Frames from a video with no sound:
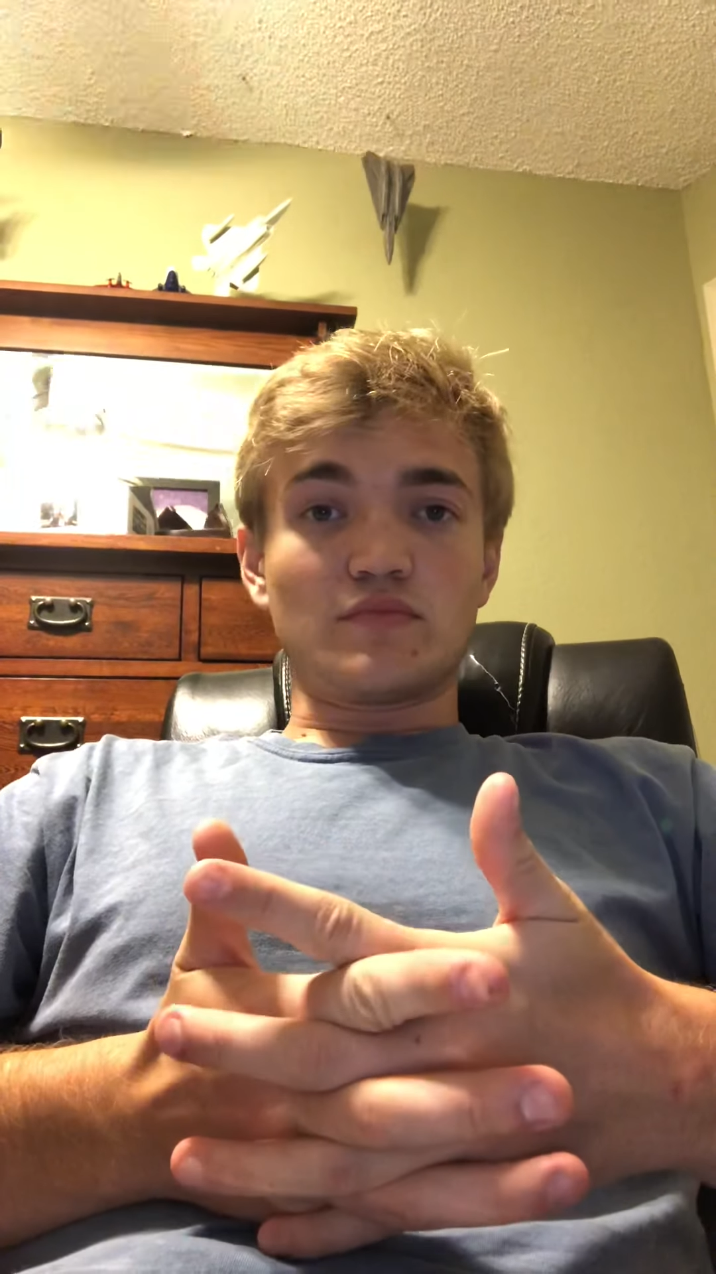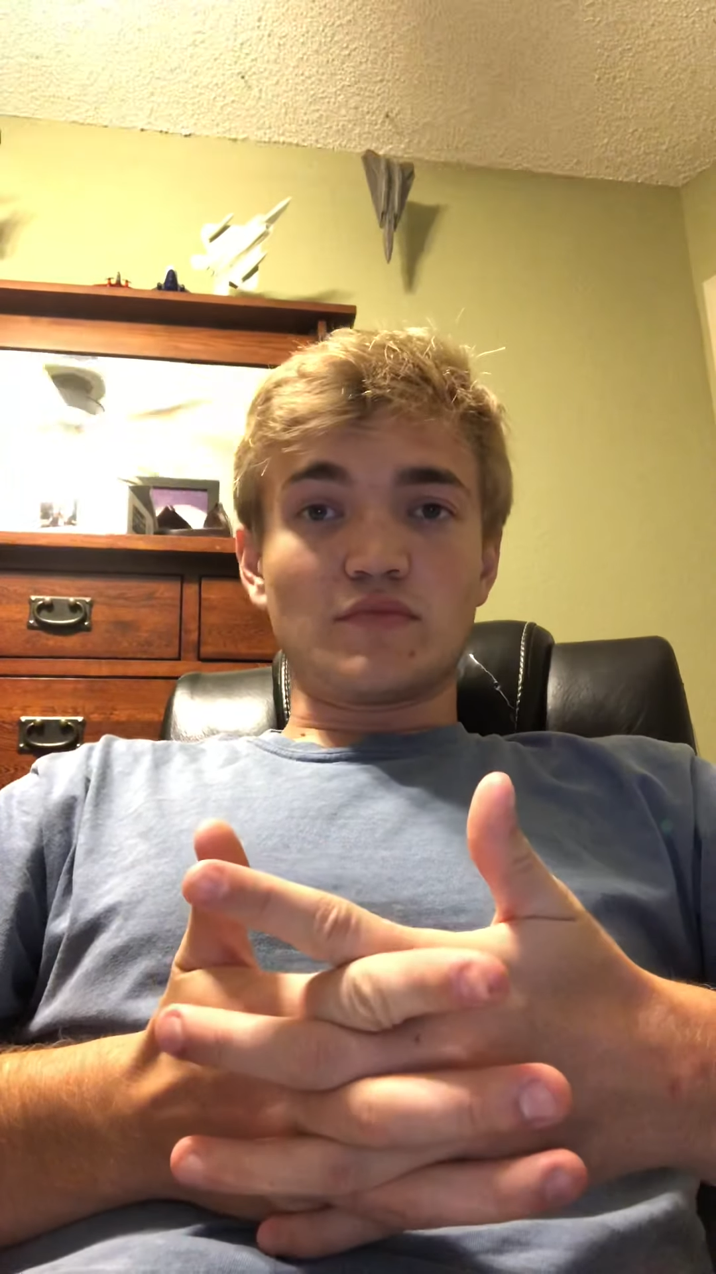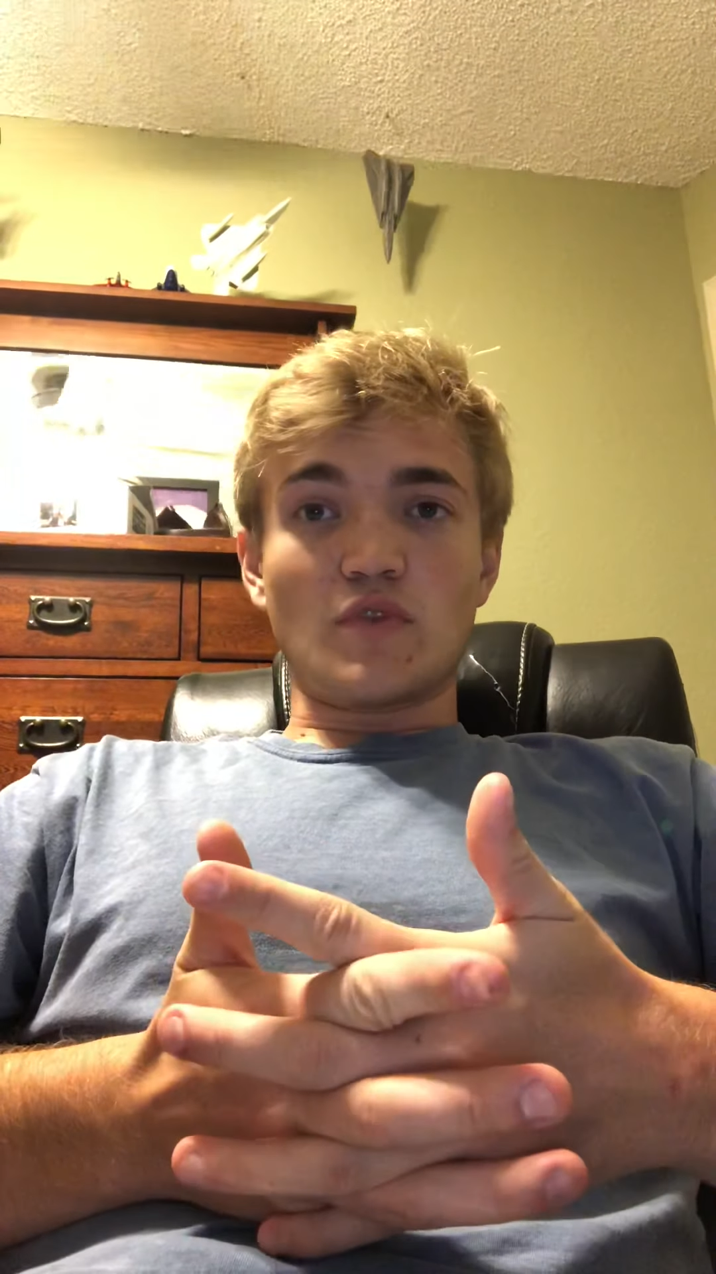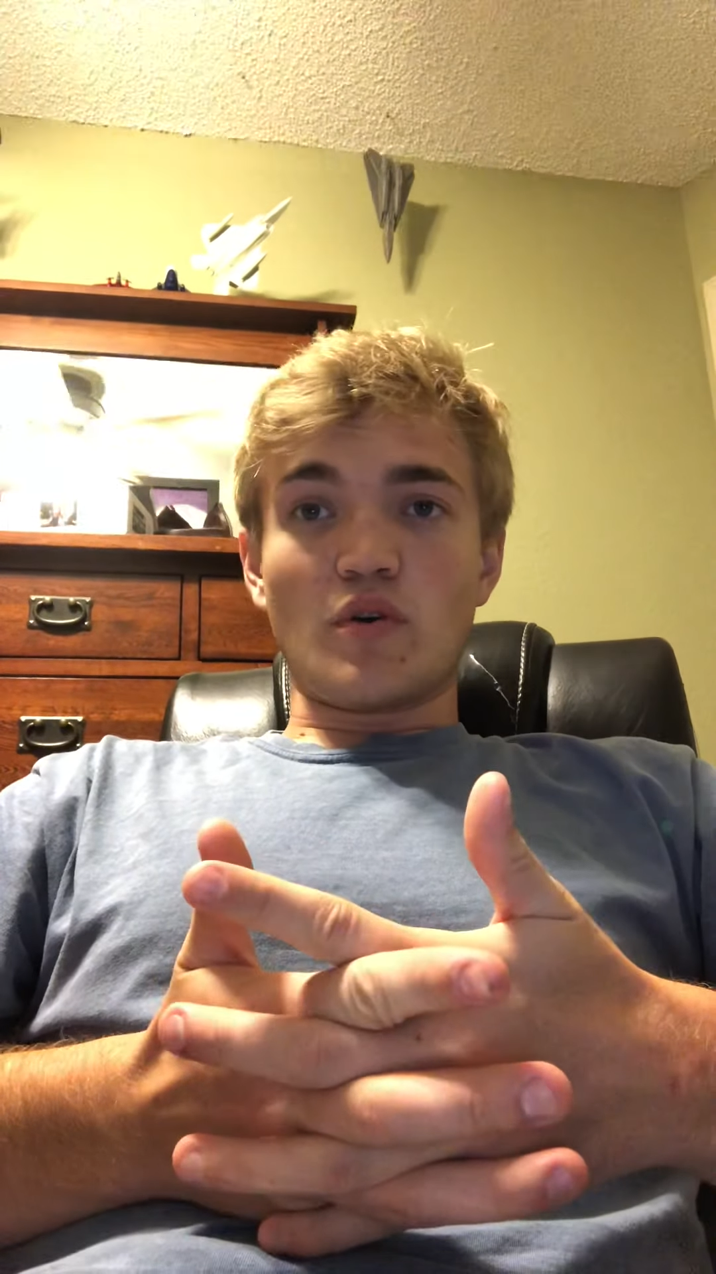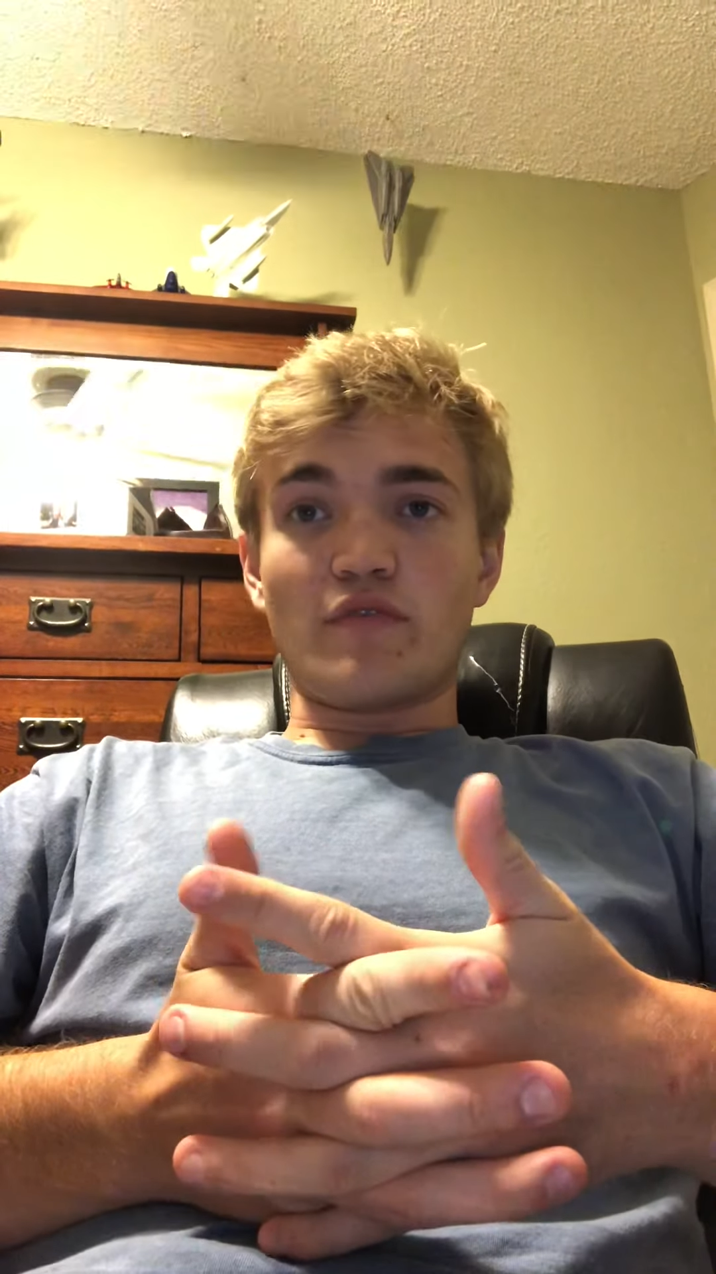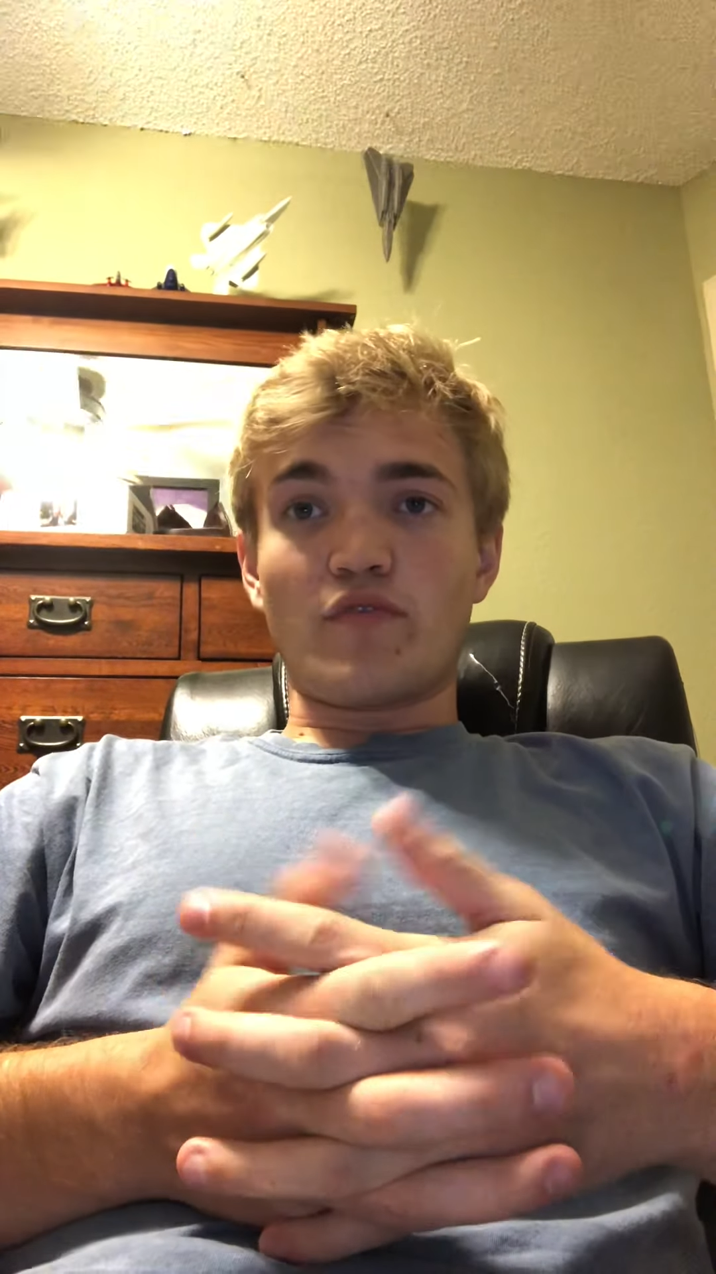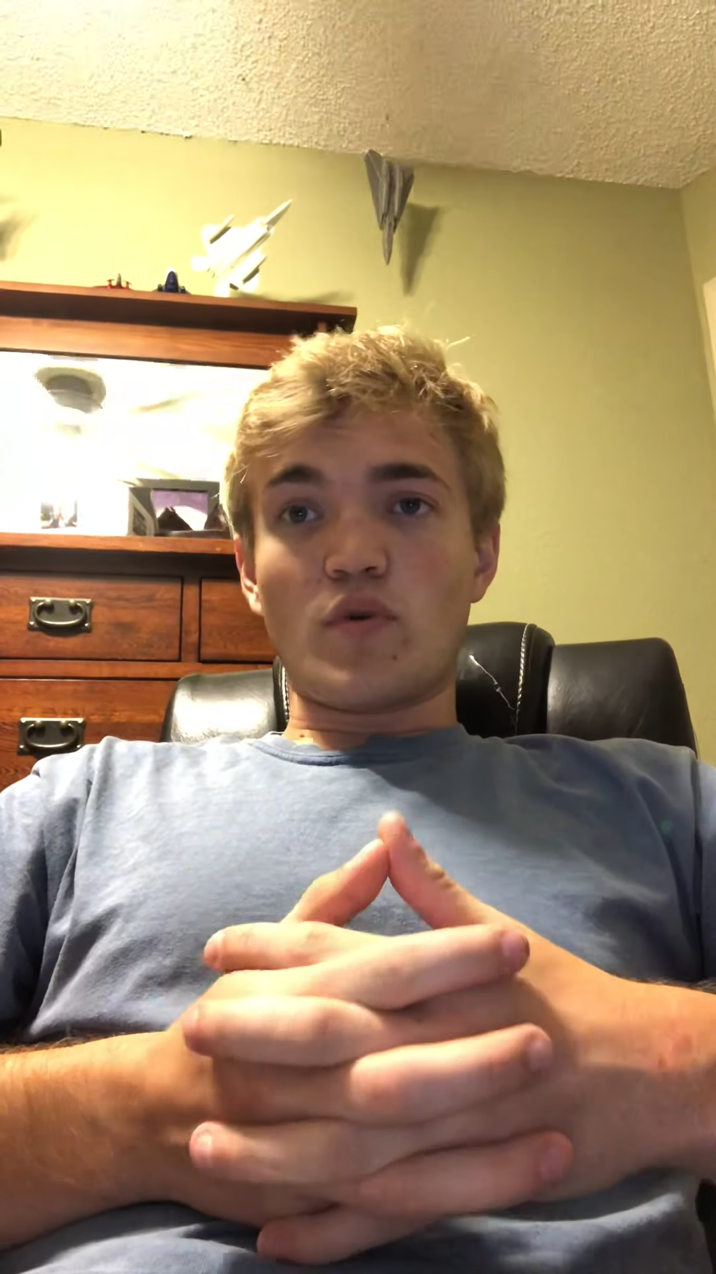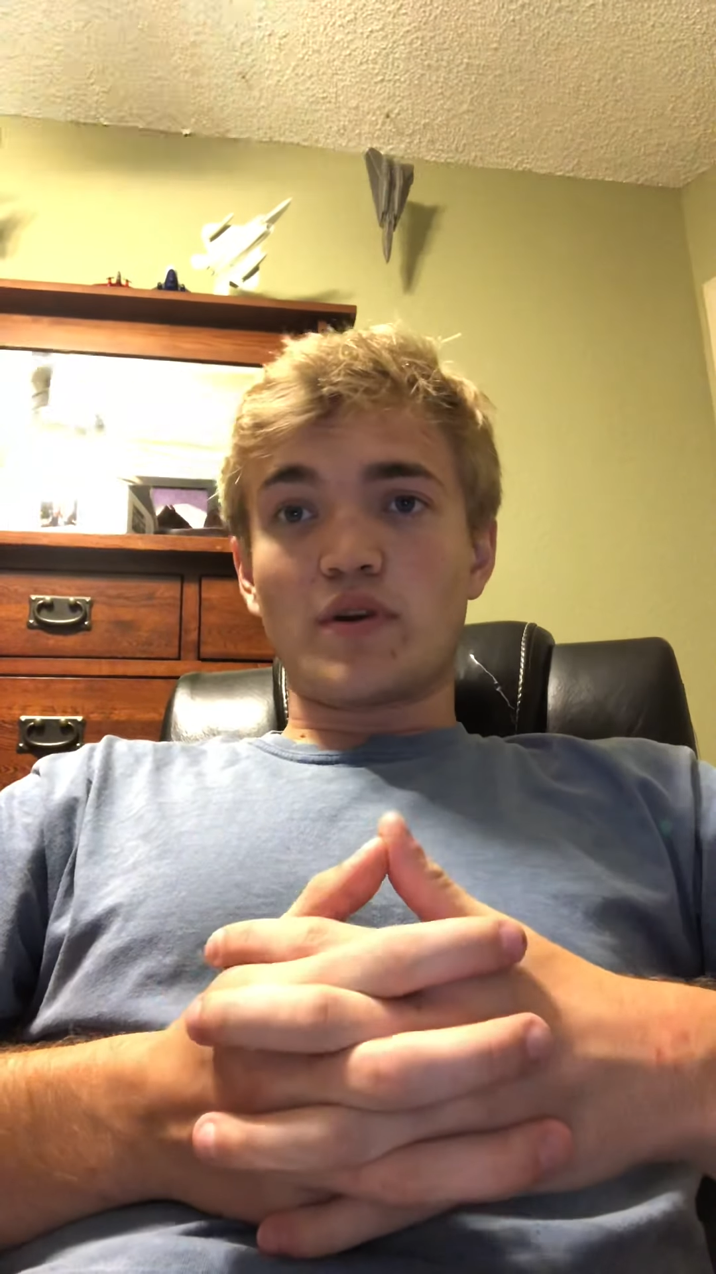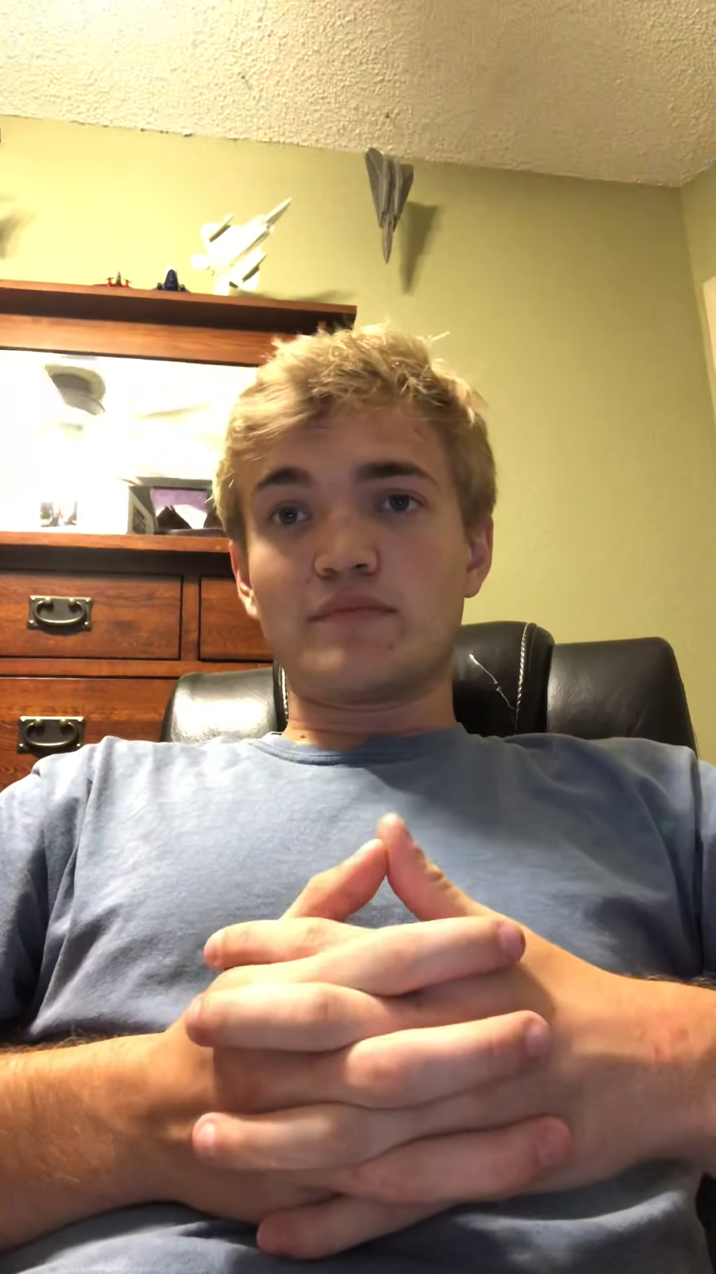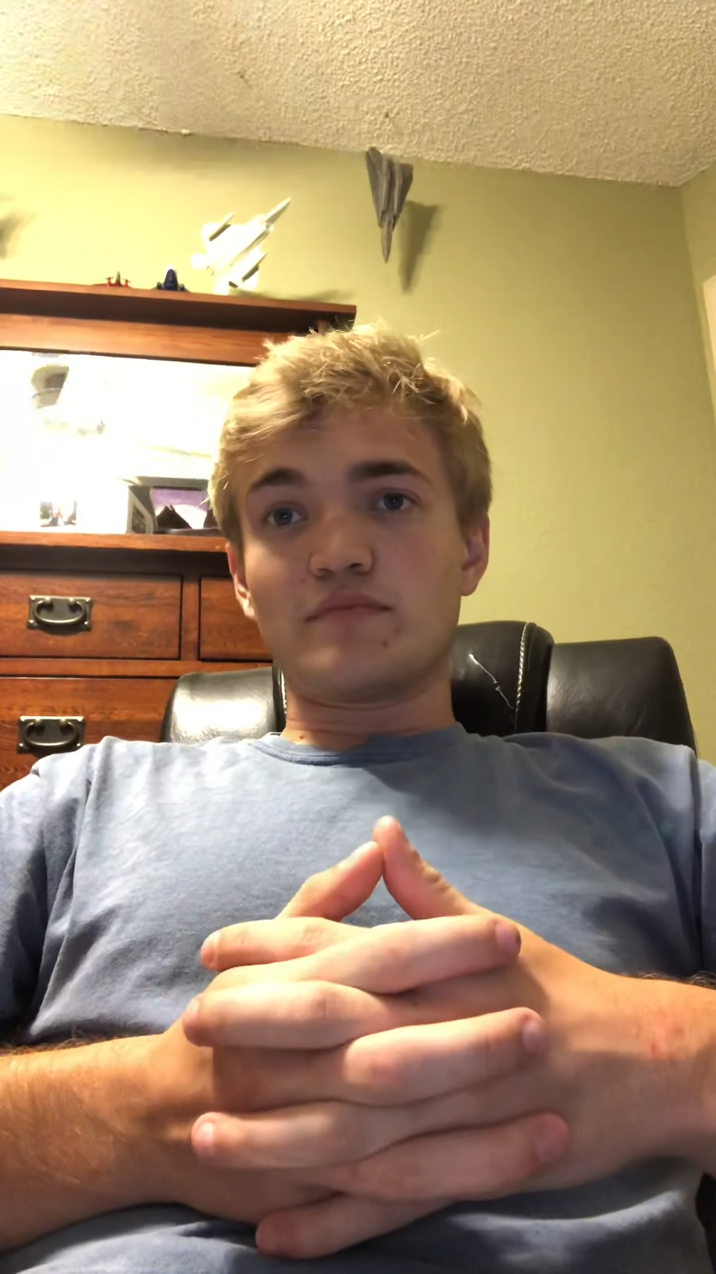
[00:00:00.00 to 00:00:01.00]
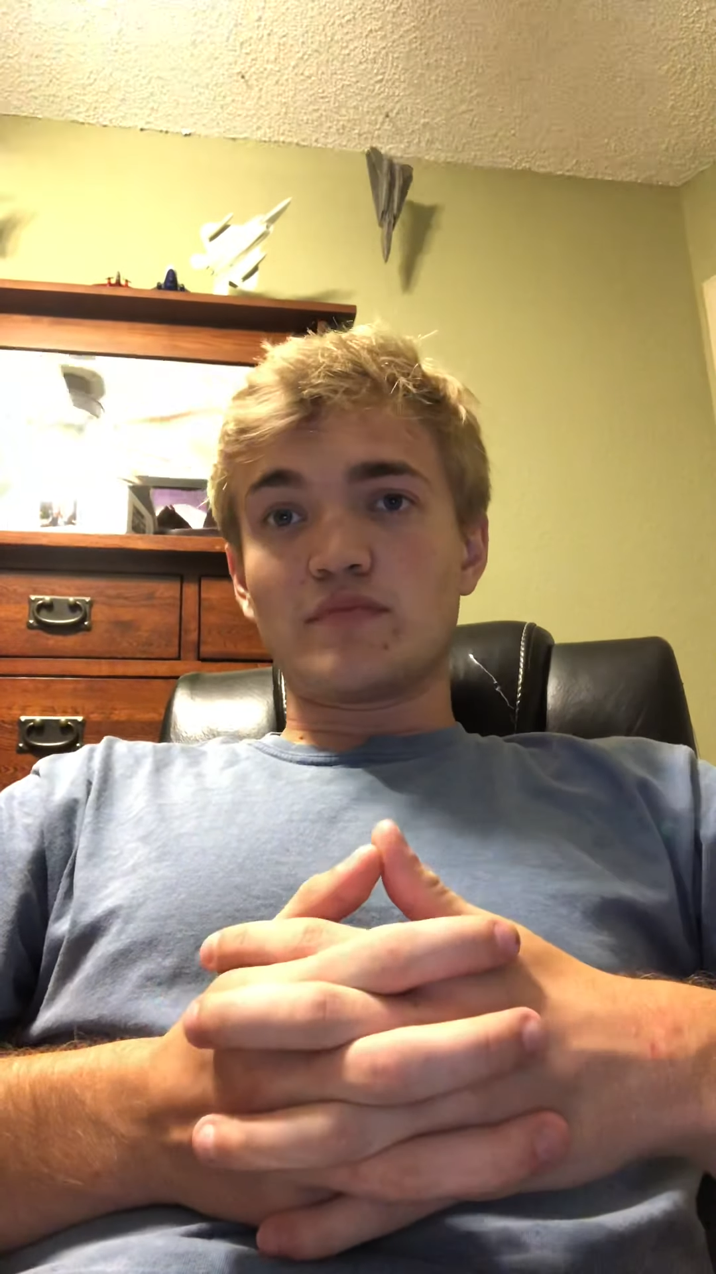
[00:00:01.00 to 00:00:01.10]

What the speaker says: going forward,